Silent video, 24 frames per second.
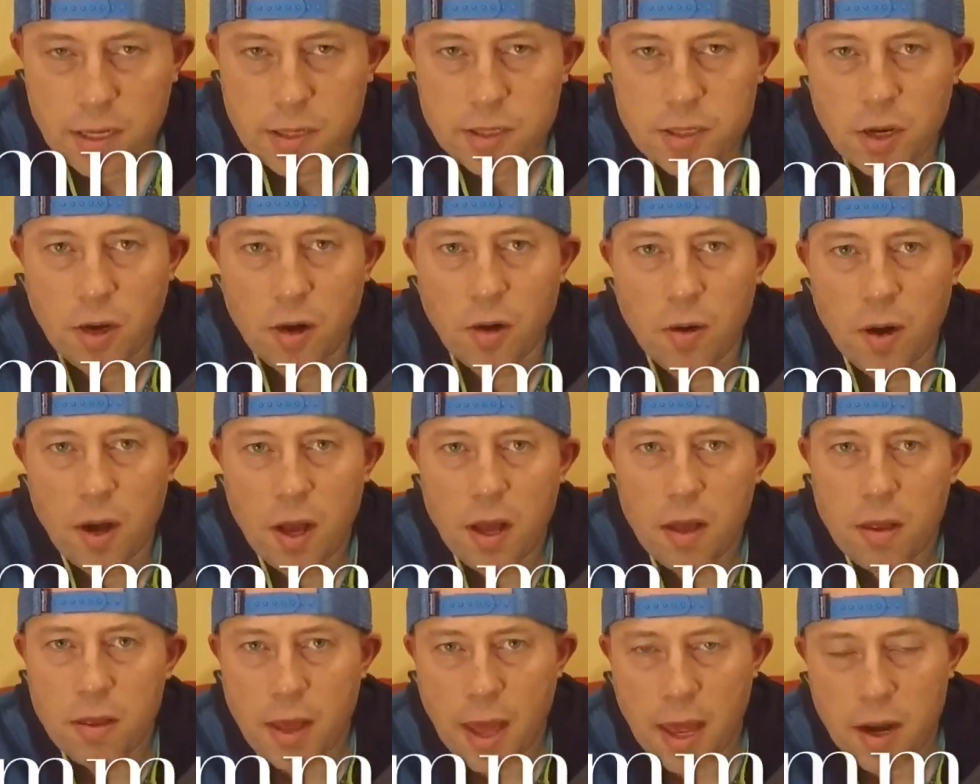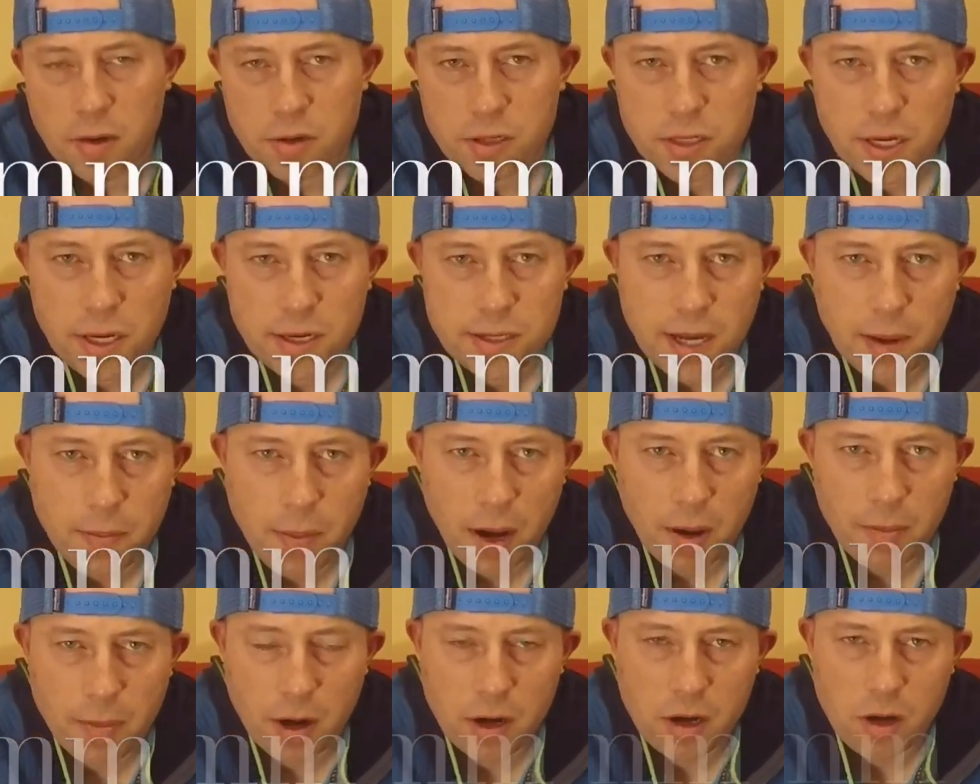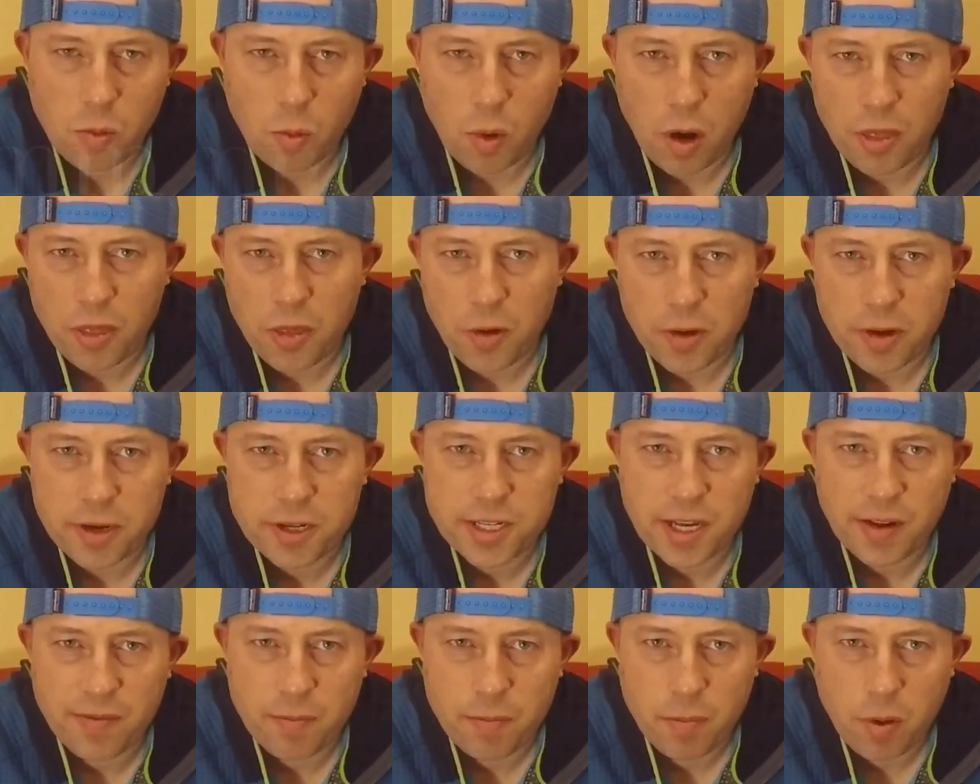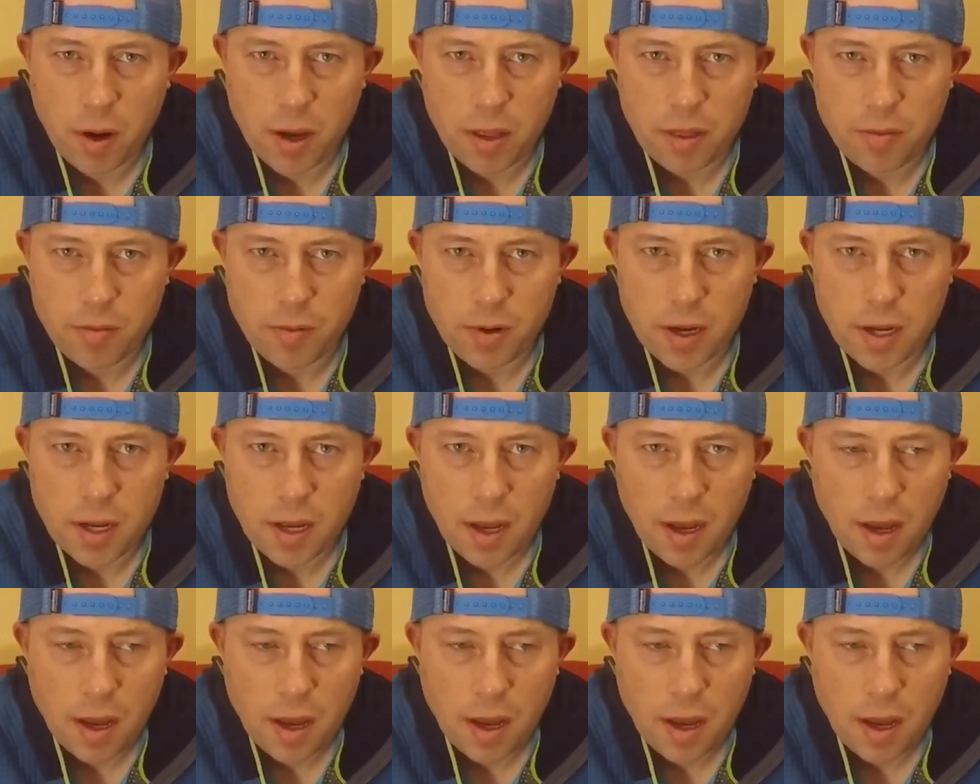So the NOC is at mile marker 137.3.